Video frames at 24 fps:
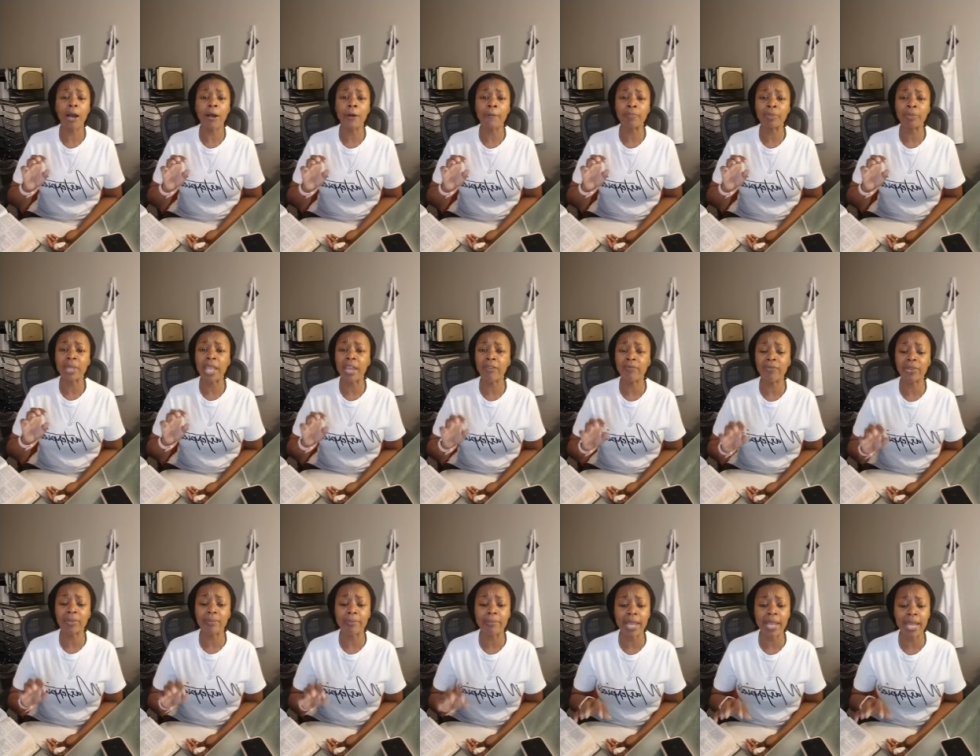every
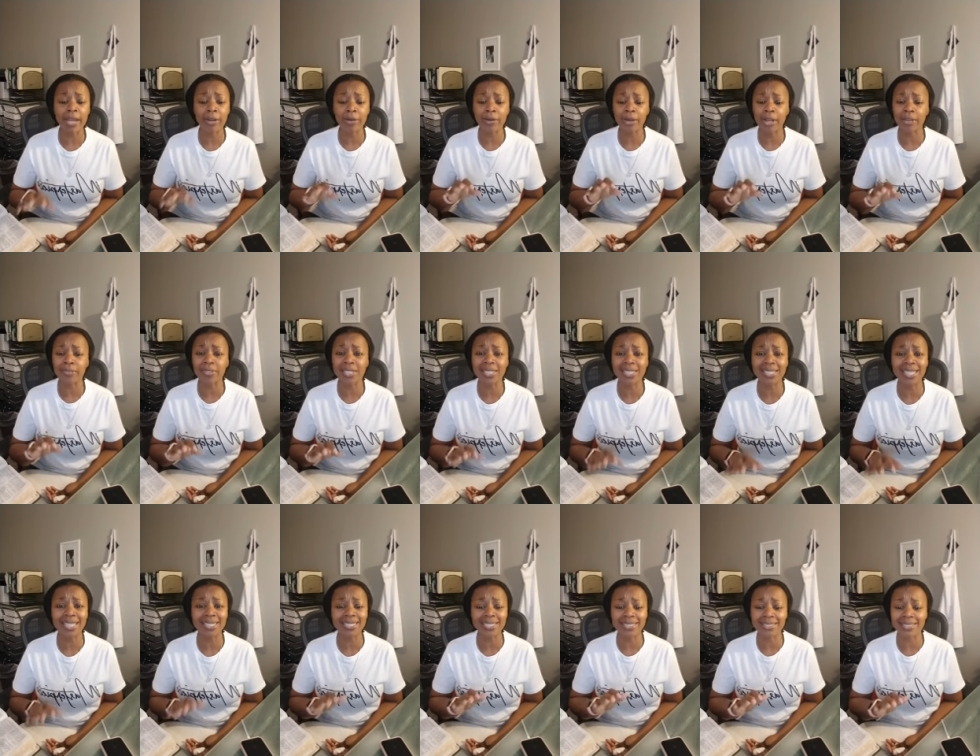manner of
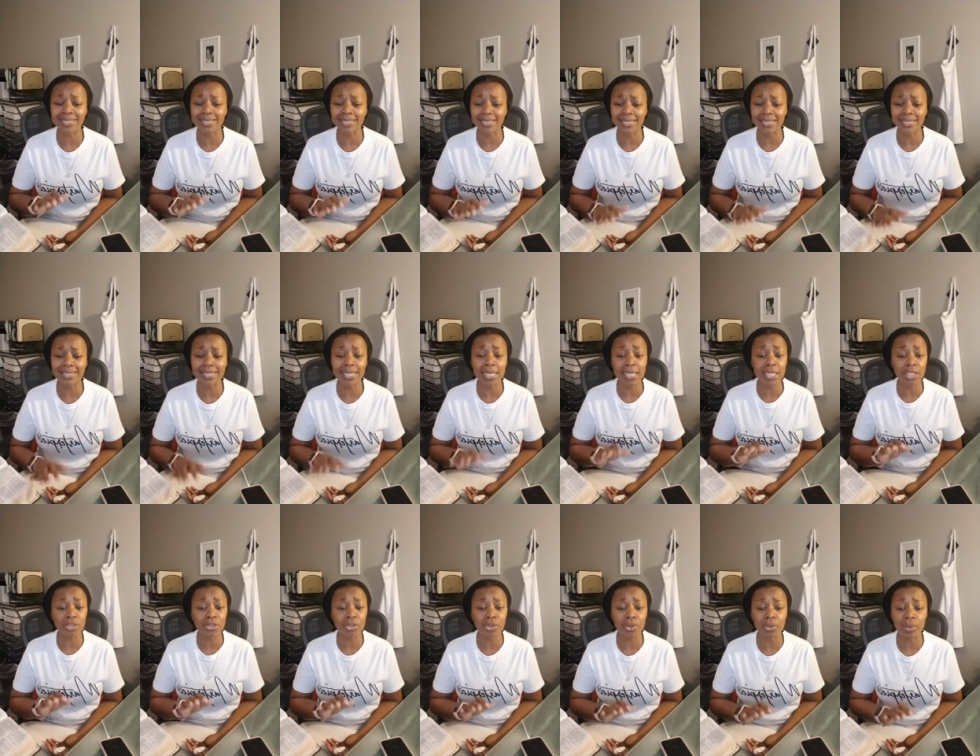sickness and
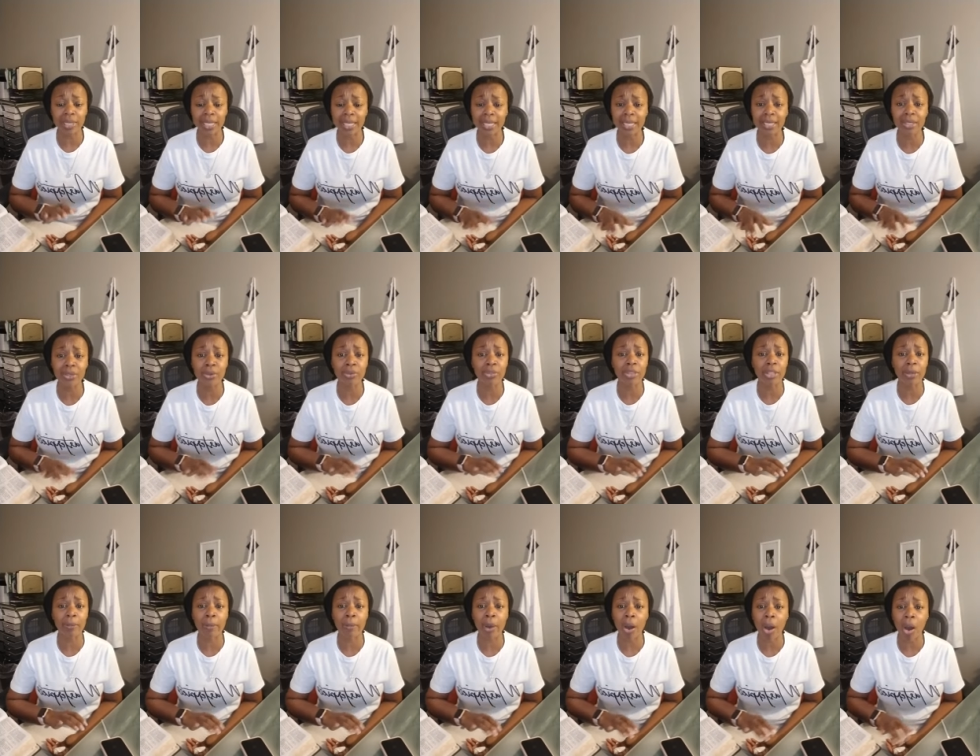disease, you heal
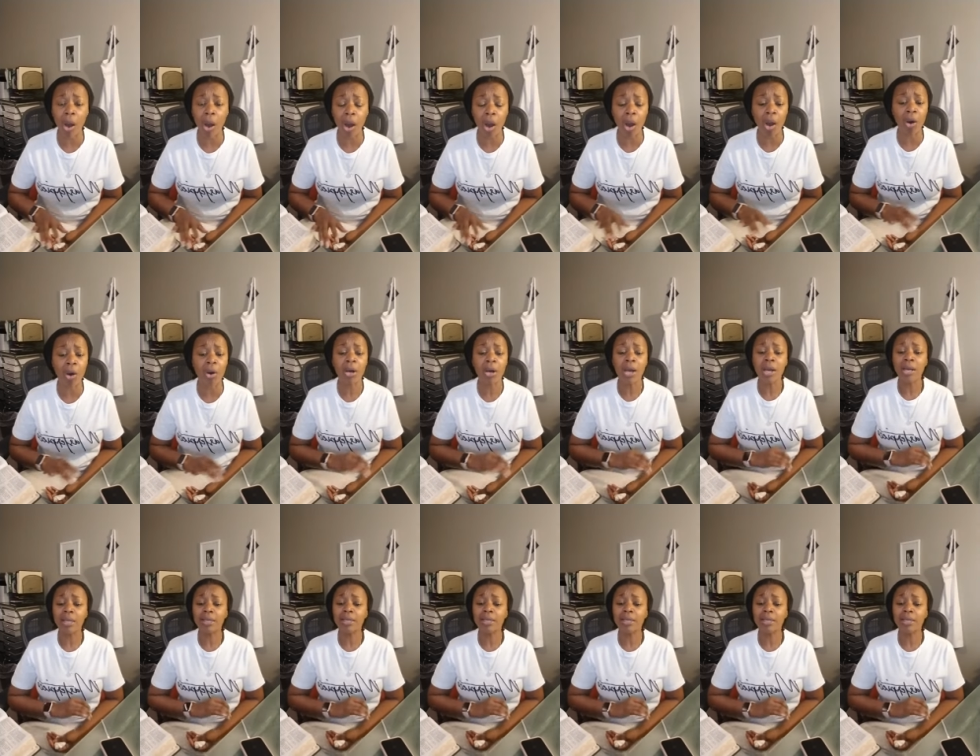them all.